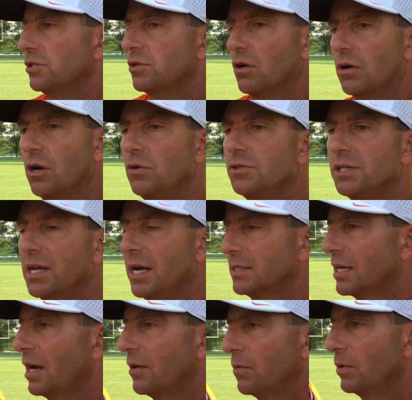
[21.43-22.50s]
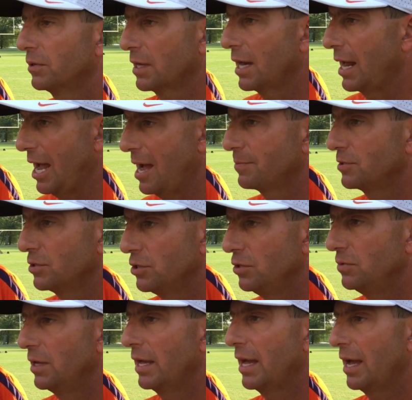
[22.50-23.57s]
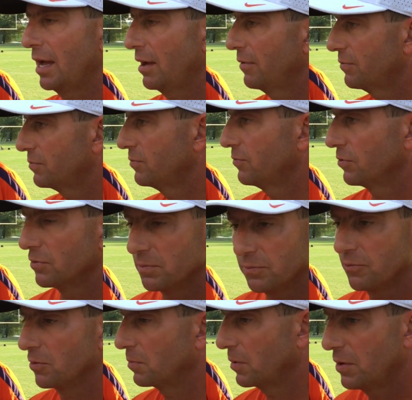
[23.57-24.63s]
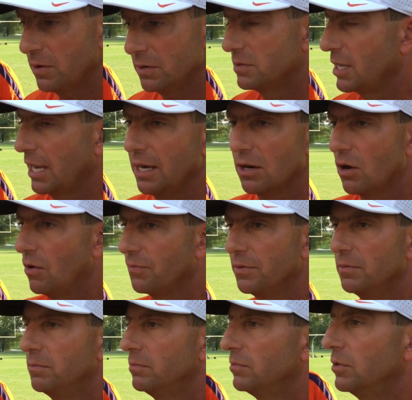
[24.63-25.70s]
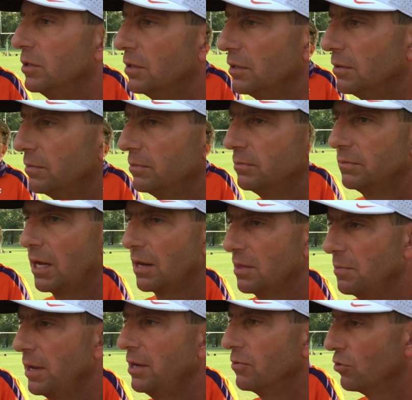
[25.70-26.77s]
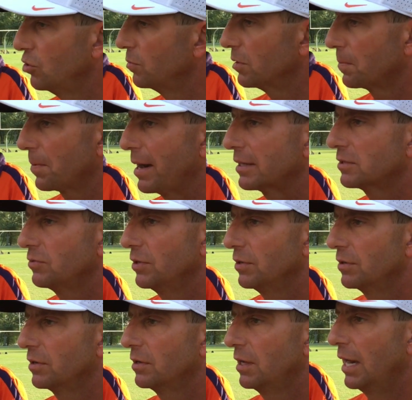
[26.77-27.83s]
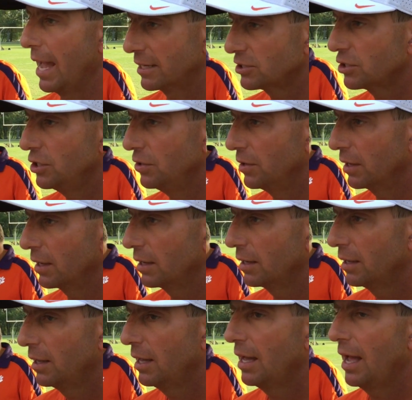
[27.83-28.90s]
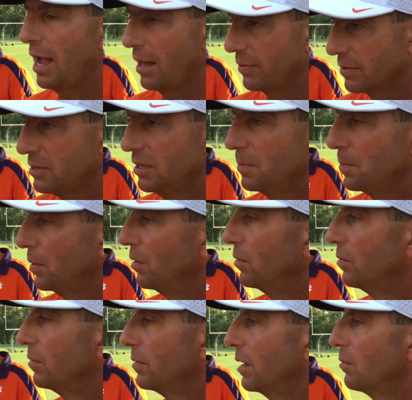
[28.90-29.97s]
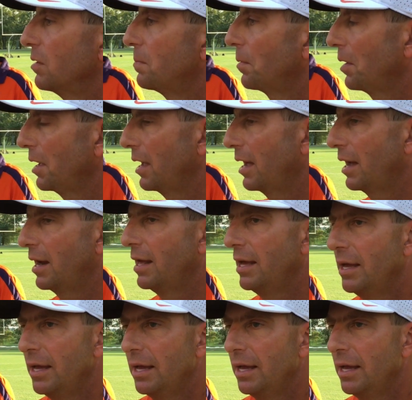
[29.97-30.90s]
you start coaching guys how what kind of aptitude they have from, from taking it off the, the out of the meeting room to the practice field and executing it at the tempo that we play at.